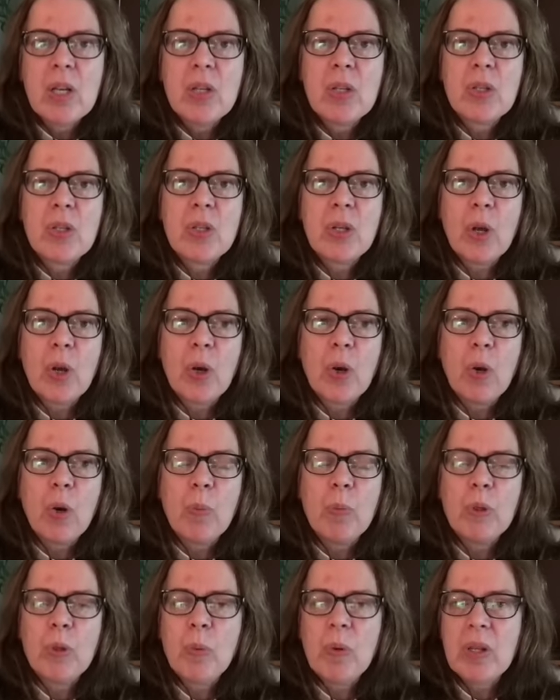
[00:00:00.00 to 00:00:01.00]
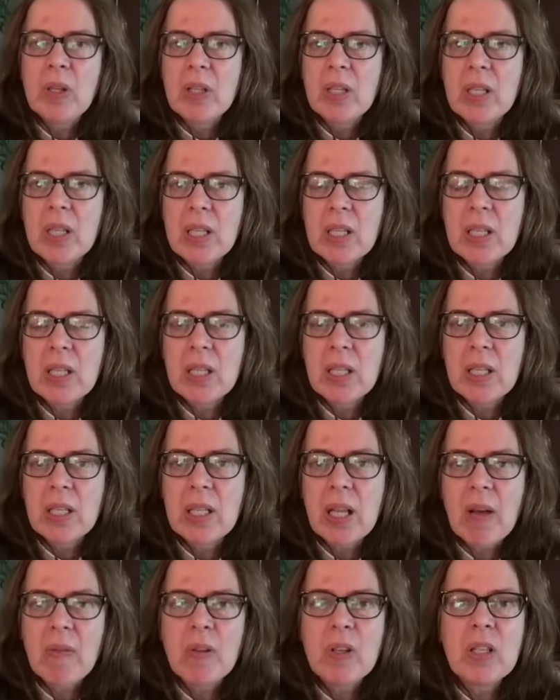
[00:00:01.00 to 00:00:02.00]
So between the 6th and
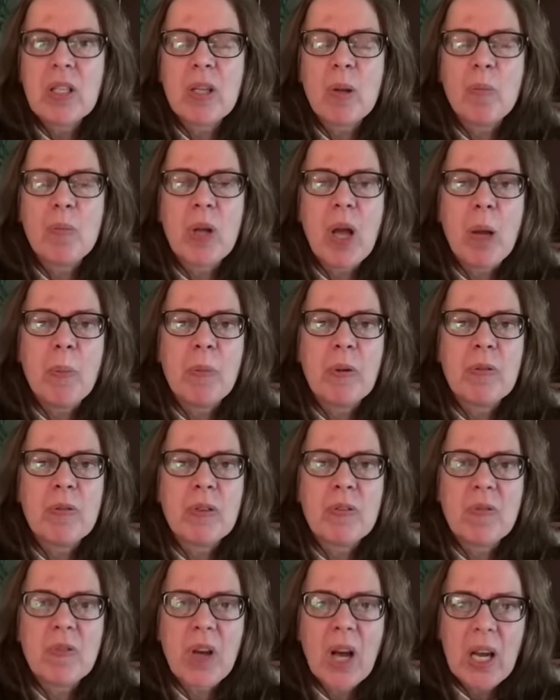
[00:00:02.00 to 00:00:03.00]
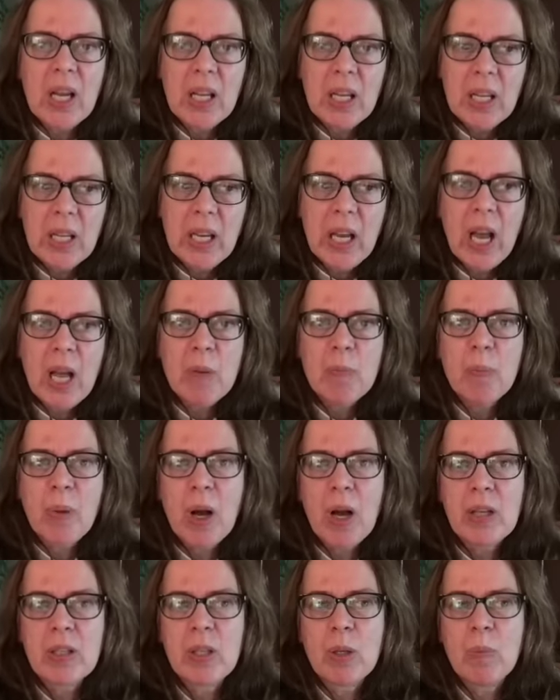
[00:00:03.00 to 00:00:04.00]
the 7th, some type of filing, and
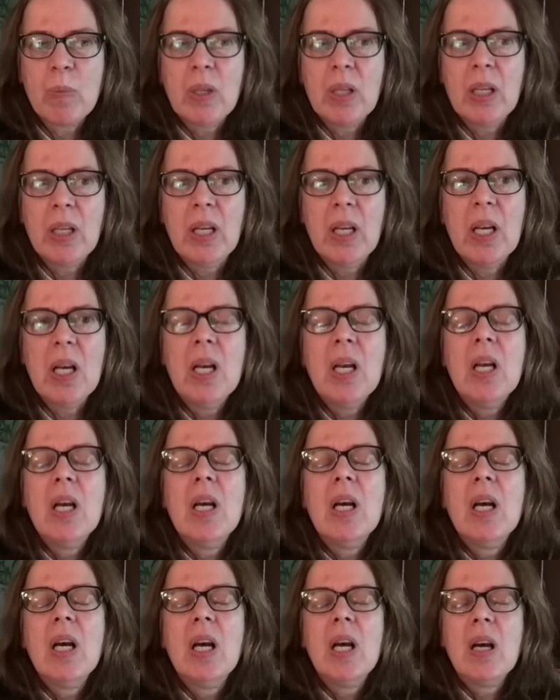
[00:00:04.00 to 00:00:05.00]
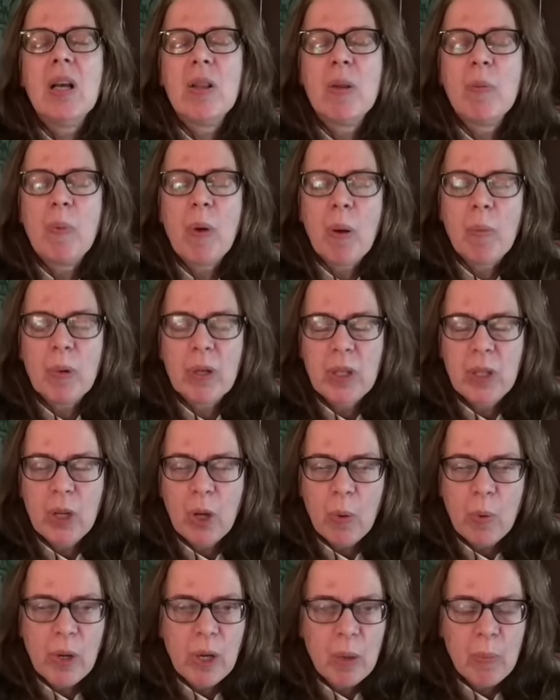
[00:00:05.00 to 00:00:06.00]
possibly the public
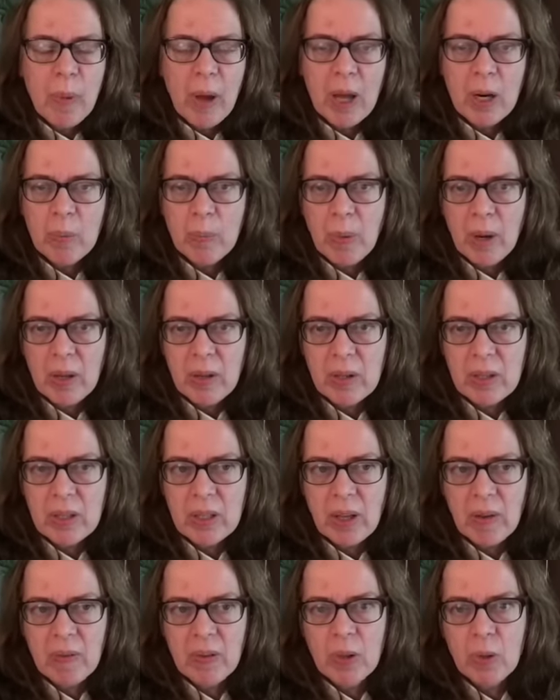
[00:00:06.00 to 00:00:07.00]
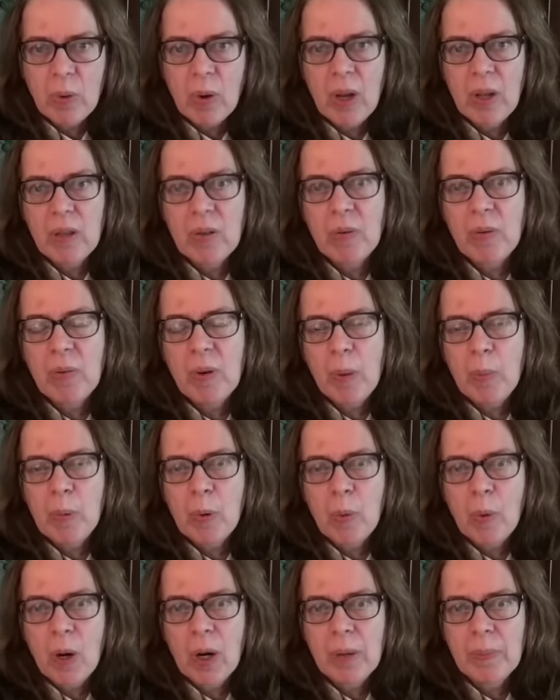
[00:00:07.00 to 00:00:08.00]
knowing about it by the 7th or 8th of
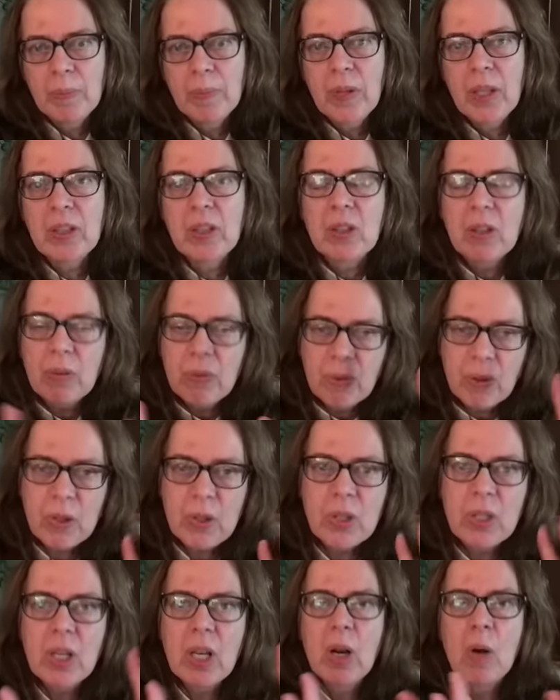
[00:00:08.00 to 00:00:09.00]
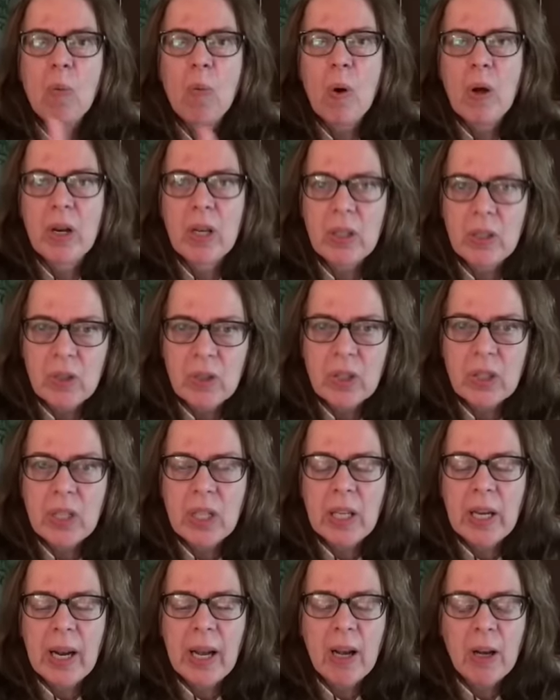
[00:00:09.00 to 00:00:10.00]
February. That's the first thing I want to just
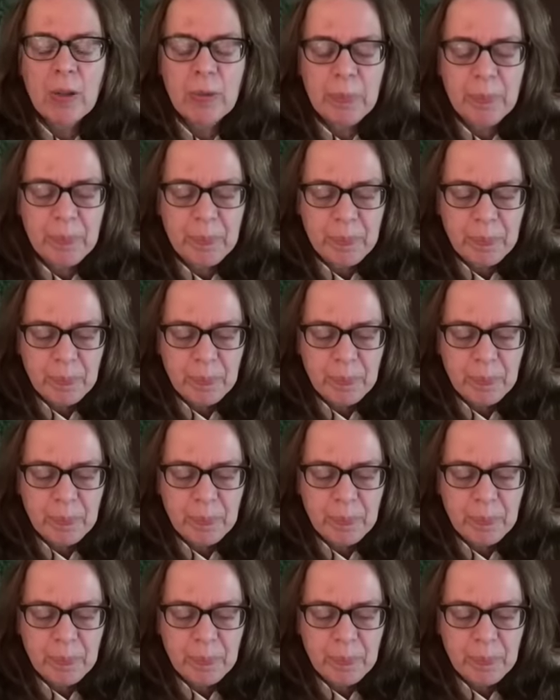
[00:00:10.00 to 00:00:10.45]
get out.